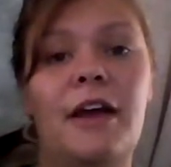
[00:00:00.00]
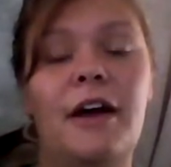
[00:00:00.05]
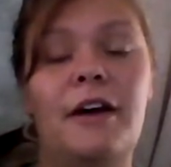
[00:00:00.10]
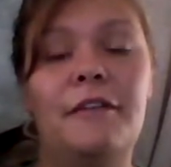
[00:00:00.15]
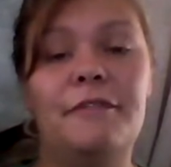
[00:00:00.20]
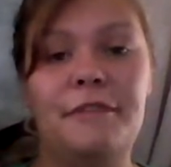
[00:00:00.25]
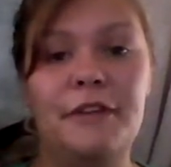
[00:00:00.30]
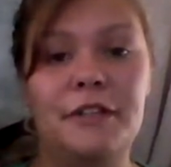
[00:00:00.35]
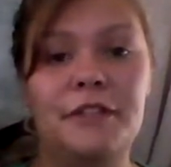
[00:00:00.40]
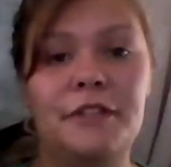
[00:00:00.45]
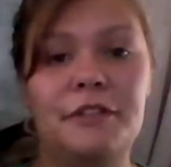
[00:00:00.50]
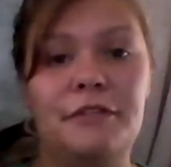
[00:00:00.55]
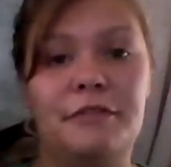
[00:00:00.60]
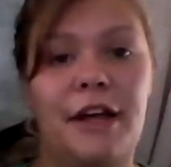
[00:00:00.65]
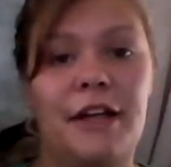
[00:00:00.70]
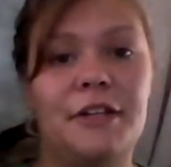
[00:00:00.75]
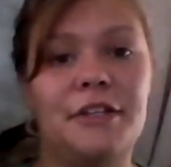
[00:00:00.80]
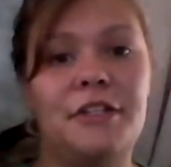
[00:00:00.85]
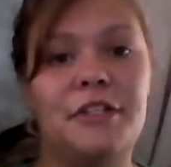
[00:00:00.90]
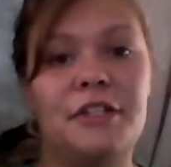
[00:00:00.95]
a filter
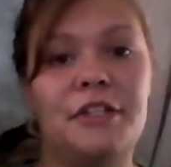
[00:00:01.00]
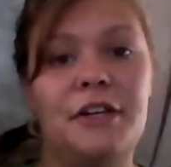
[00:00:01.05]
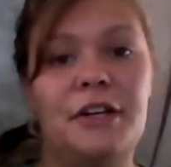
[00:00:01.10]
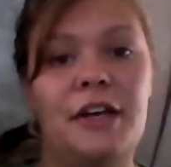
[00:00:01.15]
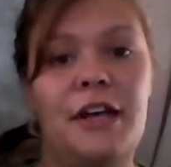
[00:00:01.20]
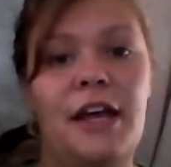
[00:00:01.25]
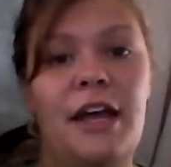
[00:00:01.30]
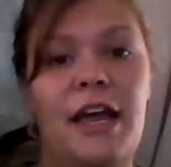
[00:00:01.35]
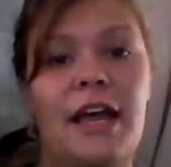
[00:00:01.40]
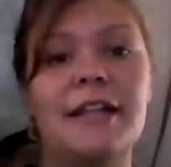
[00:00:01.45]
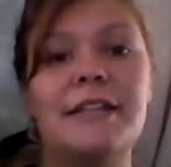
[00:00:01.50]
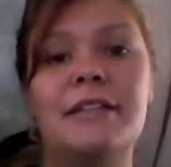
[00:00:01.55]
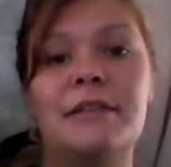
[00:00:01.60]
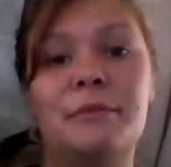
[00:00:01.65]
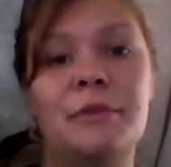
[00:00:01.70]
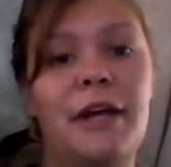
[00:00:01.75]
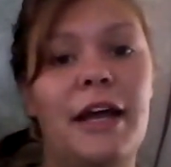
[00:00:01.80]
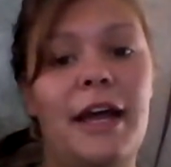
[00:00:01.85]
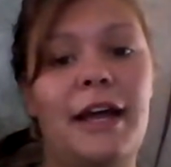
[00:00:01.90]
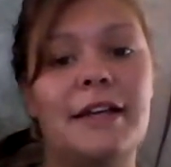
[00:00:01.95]
wrench, and
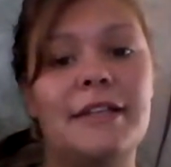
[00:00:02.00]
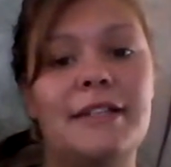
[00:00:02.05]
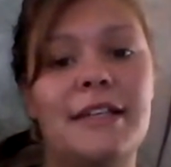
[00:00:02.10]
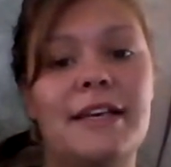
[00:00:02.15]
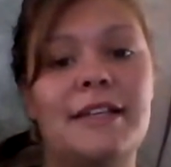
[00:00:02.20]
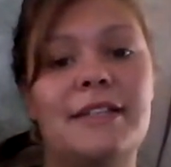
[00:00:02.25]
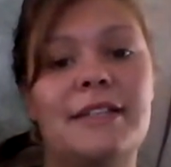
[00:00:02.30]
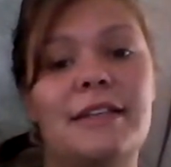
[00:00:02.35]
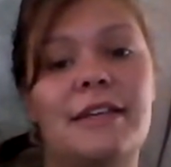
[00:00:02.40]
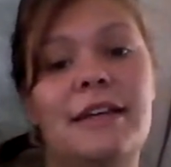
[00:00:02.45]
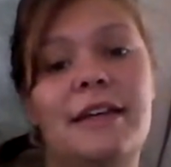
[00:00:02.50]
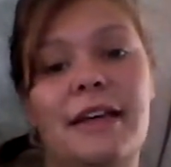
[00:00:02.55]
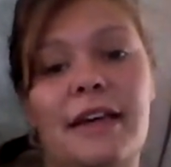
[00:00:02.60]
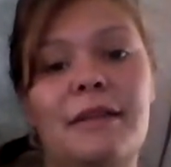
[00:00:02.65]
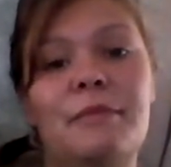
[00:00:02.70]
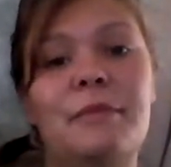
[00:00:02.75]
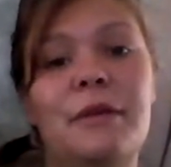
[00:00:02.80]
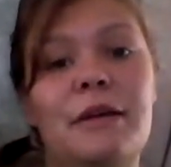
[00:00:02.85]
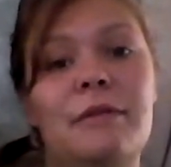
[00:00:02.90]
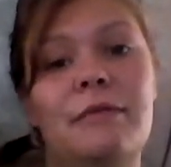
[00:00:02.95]
some rags, as it
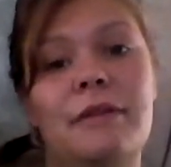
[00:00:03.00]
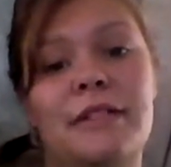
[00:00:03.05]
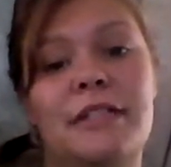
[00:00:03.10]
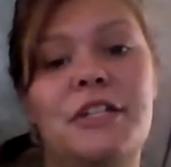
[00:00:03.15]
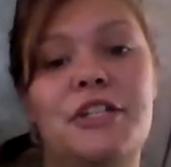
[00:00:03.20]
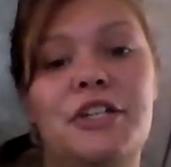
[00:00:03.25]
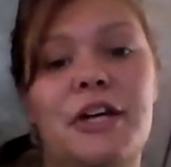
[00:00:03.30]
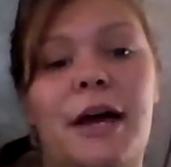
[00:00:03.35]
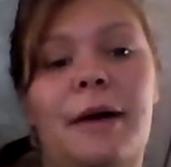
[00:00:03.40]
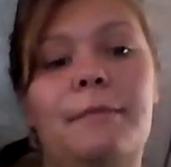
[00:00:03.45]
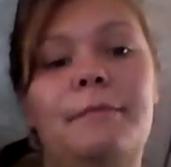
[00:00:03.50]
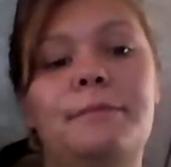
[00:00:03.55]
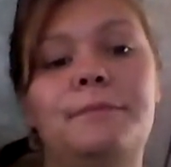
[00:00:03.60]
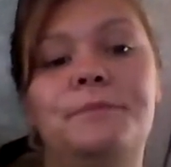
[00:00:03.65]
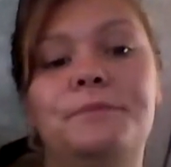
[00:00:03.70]
can be a messy job.